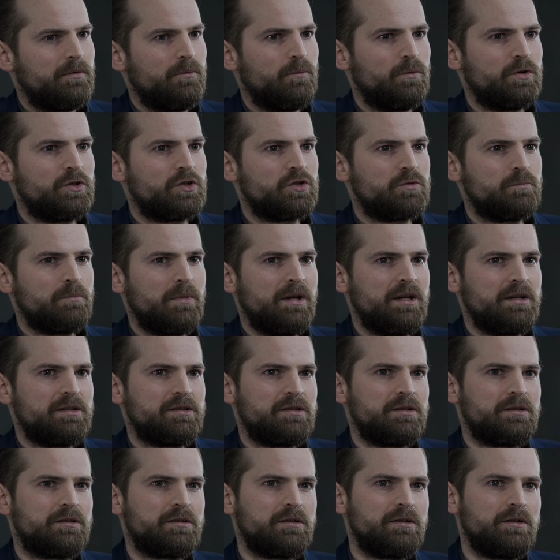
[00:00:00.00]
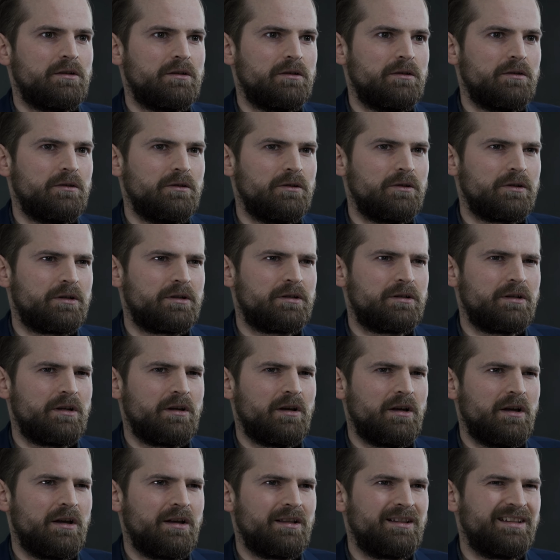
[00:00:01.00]
which makes it look
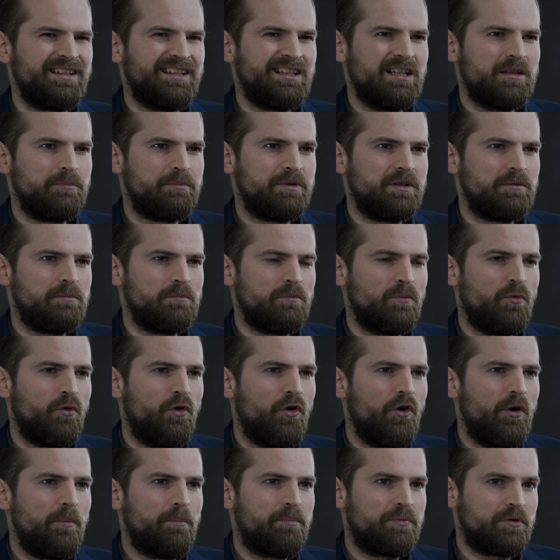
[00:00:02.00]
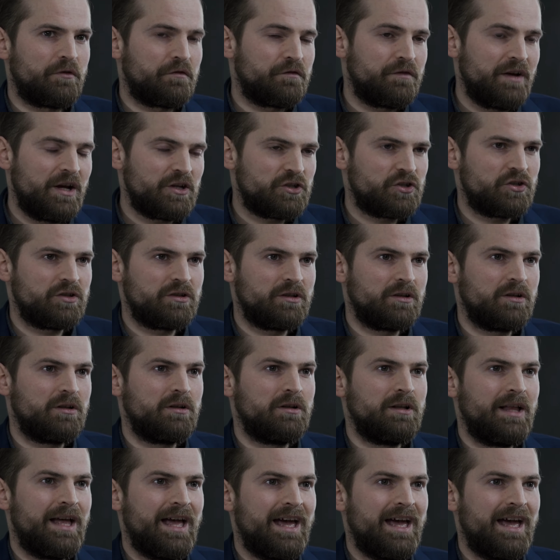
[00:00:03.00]
a little bit more professional,